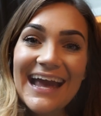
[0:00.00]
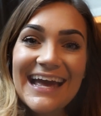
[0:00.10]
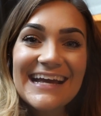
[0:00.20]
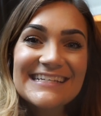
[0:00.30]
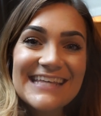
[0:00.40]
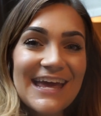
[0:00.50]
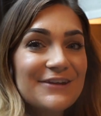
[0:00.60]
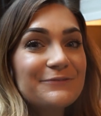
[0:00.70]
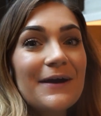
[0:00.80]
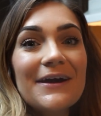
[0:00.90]
Hi guys,
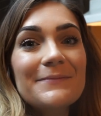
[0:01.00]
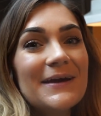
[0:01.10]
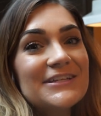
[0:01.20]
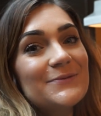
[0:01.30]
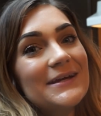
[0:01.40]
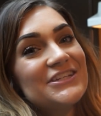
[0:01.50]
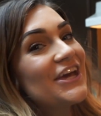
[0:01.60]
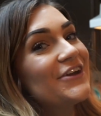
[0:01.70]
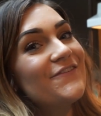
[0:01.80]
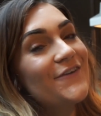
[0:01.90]
and welcome back to my
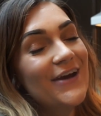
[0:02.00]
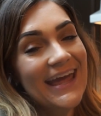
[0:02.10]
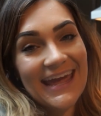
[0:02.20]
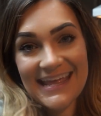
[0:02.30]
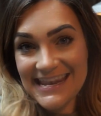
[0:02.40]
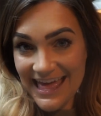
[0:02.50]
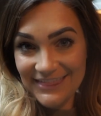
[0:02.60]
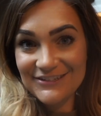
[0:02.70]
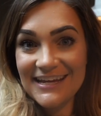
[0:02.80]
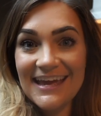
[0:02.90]
channel for
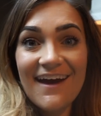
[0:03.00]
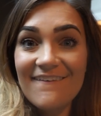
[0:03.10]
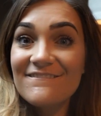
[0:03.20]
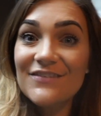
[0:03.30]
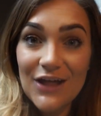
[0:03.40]
another day of